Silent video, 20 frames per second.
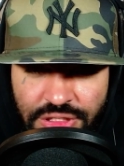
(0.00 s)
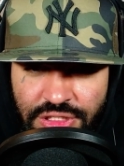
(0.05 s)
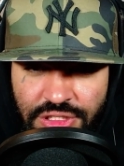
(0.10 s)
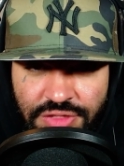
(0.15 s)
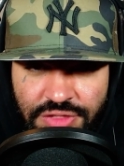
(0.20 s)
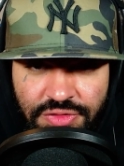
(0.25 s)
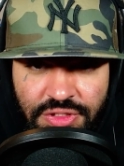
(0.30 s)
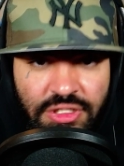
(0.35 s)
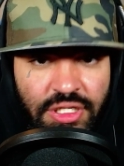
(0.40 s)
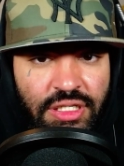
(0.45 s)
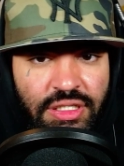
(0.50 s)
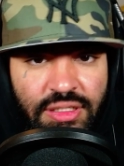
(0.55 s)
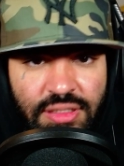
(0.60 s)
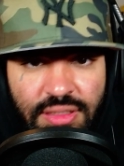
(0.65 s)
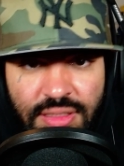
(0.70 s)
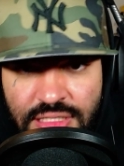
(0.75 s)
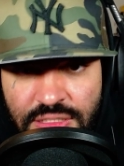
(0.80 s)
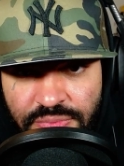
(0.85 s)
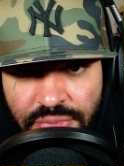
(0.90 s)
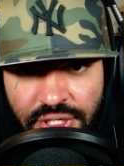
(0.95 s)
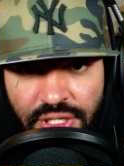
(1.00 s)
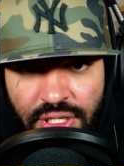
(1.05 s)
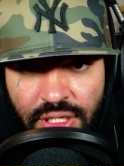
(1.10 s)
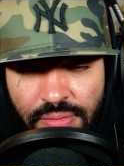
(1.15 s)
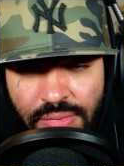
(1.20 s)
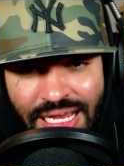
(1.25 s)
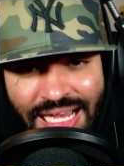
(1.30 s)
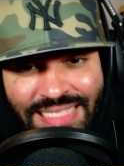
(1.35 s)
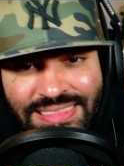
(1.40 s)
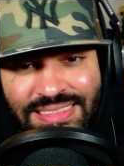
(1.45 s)
just ridiculous. But
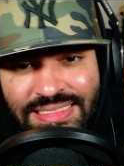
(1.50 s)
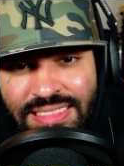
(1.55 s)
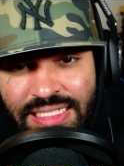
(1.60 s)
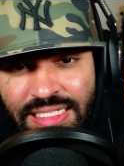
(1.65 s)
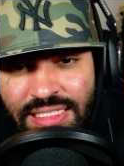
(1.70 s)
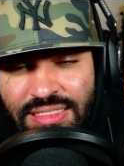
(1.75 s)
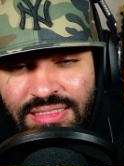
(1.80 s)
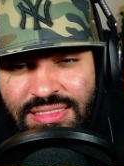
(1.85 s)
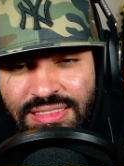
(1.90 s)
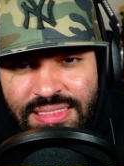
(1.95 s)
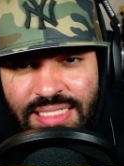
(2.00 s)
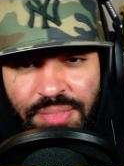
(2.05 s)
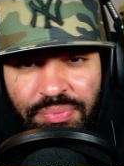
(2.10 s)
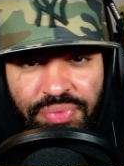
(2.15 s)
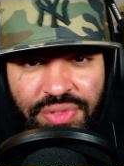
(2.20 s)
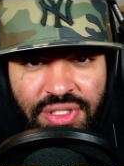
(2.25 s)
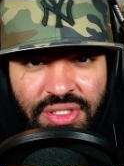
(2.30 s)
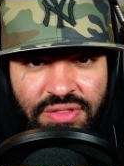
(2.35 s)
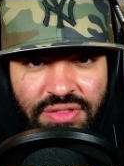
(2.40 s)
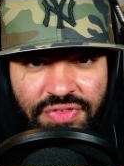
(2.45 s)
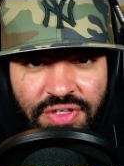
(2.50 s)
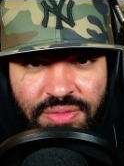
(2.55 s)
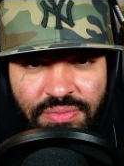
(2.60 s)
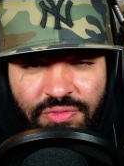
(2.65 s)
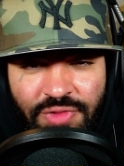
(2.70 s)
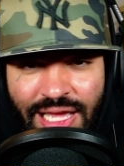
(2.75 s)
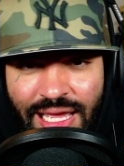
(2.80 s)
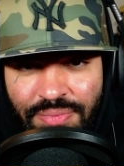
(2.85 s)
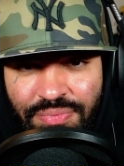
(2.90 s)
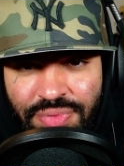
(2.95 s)
um, I seen a snippet of him
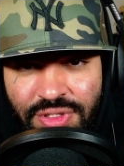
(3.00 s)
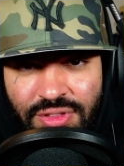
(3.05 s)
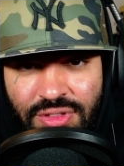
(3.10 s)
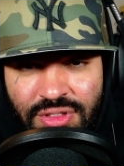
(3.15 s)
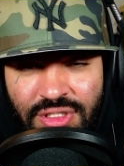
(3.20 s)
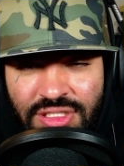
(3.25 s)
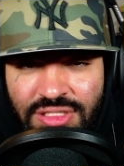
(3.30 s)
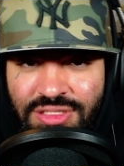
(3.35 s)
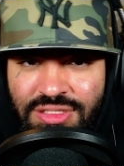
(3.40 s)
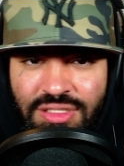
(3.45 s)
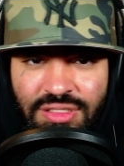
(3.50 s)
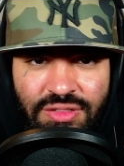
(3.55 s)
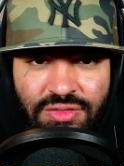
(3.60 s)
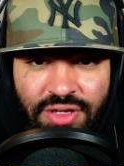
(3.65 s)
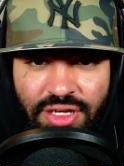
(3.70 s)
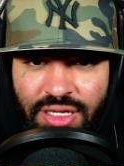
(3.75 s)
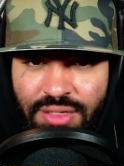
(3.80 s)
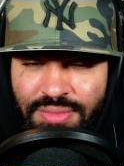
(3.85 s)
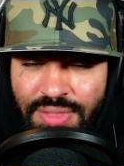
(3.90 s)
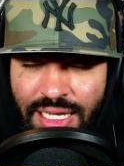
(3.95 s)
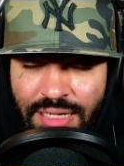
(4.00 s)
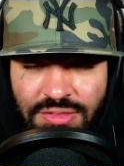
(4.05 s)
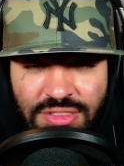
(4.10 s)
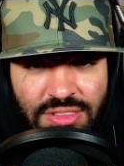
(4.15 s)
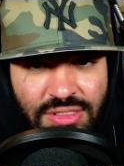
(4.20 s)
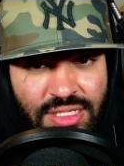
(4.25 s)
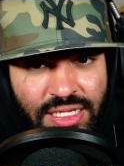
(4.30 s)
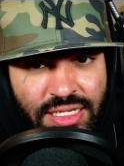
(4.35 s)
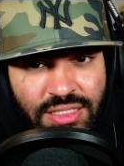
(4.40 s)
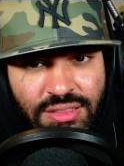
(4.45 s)
rapping on Instagram, and I was
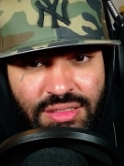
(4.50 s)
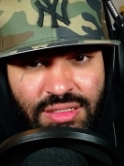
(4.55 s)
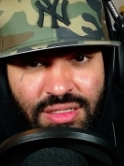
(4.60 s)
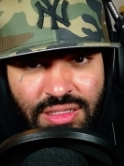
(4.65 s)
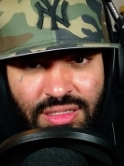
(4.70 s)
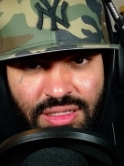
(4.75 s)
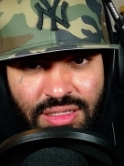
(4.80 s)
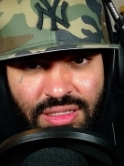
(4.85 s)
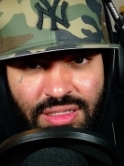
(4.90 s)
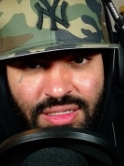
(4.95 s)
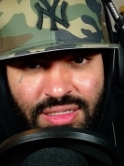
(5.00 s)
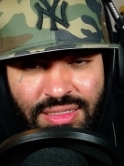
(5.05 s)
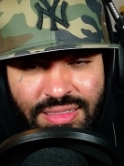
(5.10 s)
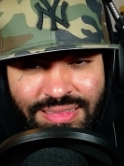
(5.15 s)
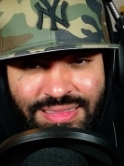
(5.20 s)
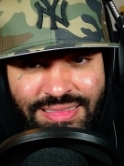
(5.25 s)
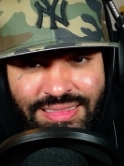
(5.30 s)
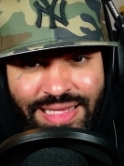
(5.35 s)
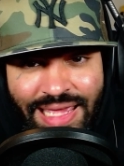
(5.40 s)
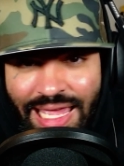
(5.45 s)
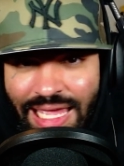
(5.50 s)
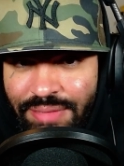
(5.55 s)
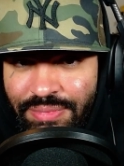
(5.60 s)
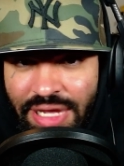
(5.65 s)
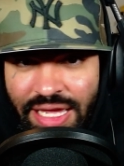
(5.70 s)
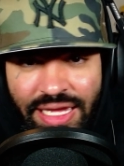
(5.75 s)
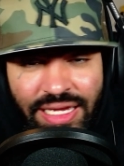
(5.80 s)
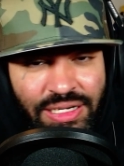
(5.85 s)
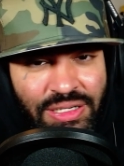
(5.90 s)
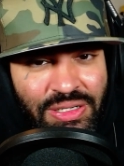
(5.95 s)
like, damn,
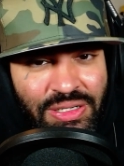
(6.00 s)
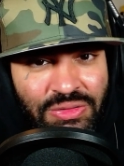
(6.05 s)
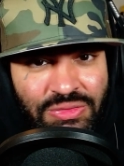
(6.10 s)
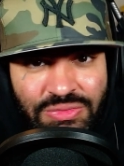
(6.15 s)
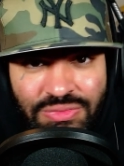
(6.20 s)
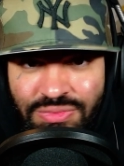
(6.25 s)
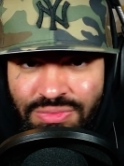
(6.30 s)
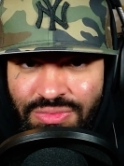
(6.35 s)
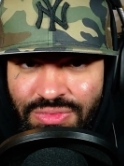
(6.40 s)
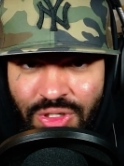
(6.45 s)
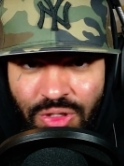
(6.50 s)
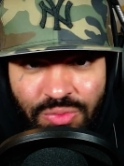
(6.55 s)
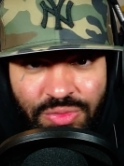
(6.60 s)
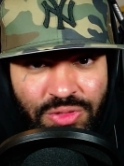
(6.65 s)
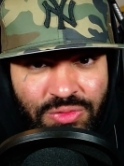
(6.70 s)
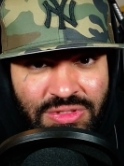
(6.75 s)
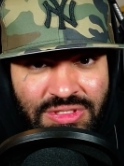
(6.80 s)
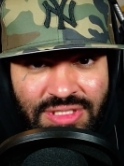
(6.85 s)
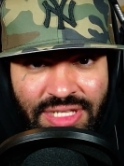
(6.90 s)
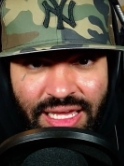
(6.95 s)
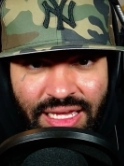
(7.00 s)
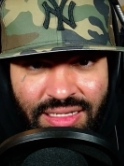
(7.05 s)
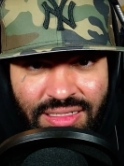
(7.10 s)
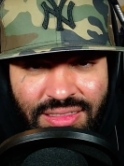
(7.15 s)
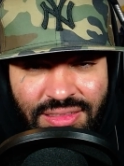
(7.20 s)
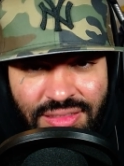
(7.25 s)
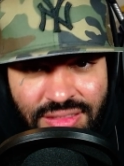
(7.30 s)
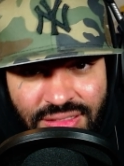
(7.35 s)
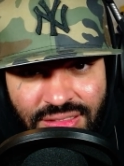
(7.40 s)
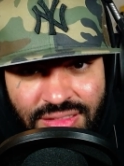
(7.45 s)
I ain't know homie was that
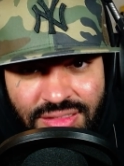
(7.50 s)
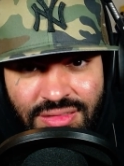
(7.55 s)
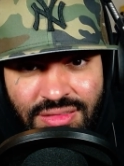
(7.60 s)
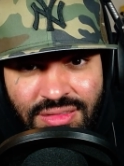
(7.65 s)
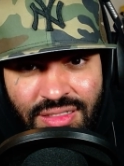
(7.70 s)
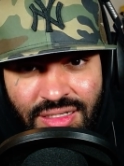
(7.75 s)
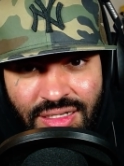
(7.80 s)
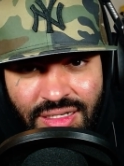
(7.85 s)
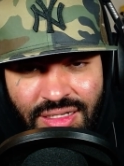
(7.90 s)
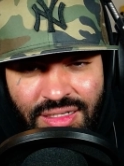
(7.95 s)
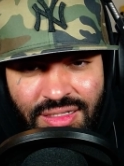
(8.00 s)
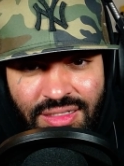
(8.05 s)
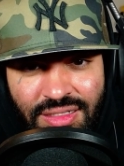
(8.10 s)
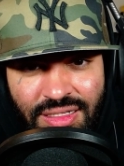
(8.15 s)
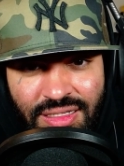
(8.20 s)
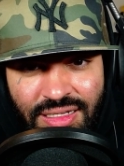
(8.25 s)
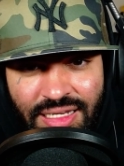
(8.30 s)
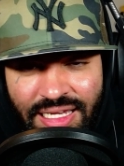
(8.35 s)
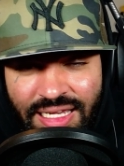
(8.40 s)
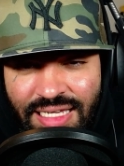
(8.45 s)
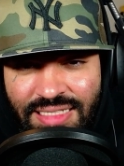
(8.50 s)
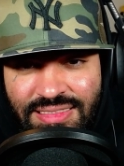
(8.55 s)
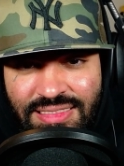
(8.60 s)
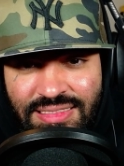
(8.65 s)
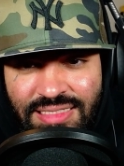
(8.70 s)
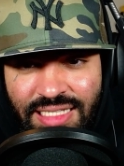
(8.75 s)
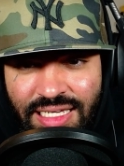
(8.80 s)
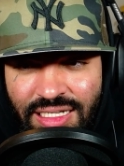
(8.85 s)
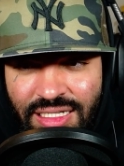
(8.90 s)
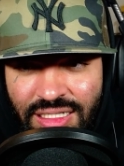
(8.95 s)
good. Like I
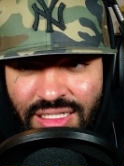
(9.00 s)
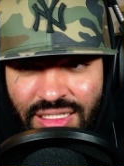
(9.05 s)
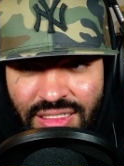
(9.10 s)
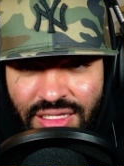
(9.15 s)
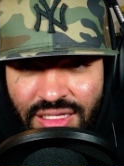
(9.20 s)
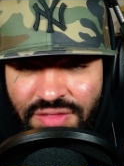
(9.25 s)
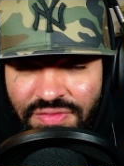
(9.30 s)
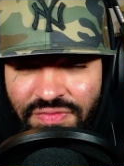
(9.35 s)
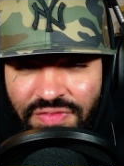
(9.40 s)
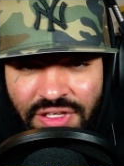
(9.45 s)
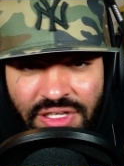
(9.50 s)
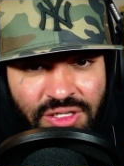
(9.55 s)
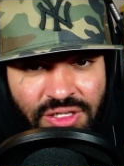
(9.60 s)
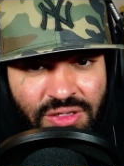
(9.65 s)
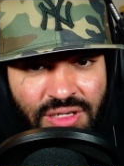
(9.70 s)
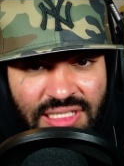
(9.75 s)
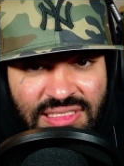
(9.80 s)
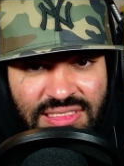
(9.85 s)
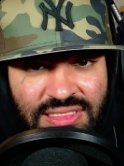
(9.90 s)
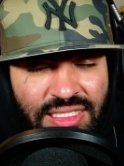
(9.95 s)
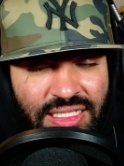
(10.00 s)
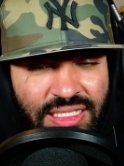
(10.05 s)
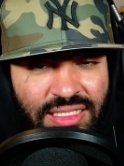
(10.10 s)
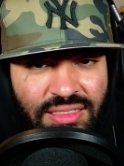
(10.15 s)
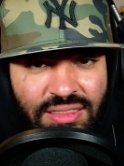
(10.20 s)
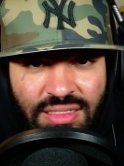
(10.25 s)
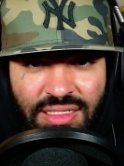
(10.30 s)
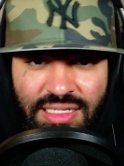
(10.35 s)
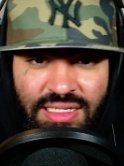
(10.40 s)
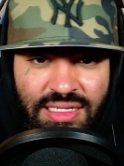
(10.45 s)
said in another video, I said
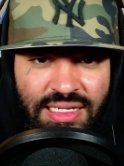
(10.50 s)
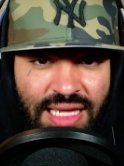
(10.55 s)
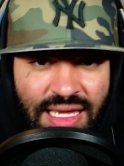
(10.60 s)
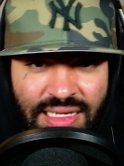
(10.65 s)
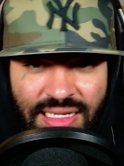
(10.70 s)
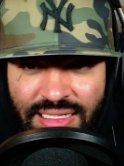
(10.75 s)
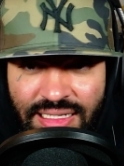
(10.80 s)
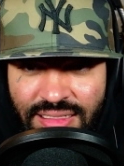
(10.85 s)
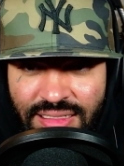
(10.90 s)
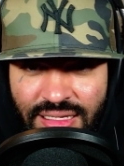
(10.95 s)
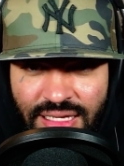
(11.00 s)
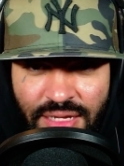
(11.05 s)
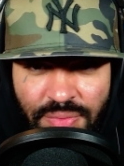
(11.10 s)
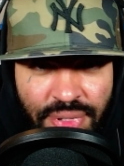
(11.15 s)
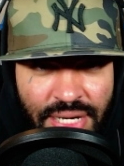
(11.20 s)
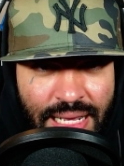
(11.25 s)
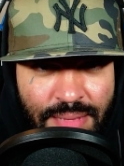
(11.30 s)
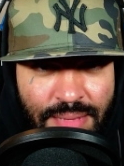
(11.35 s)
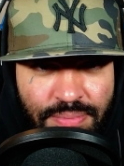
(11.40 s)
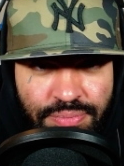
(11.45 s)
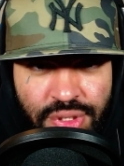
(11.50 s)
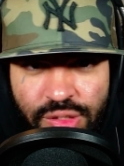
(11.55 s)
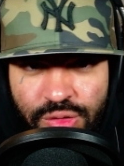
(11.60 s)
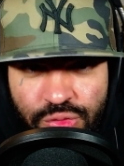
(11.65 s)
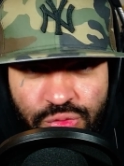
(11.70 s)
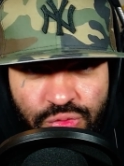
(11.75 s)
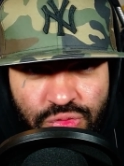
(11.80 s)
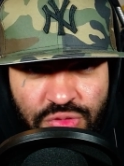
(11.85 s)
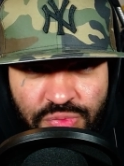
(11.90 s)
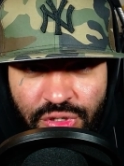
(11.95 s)
he got like hip hop
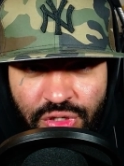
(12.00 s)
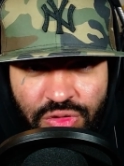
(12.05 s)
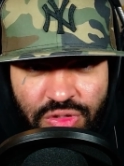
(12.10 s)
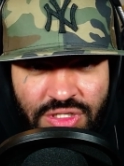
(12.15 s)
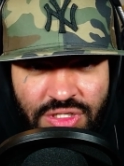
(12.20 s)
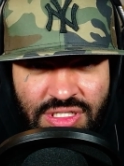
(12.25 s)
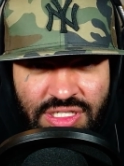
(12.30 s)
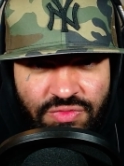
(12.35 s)
blues, bro, because he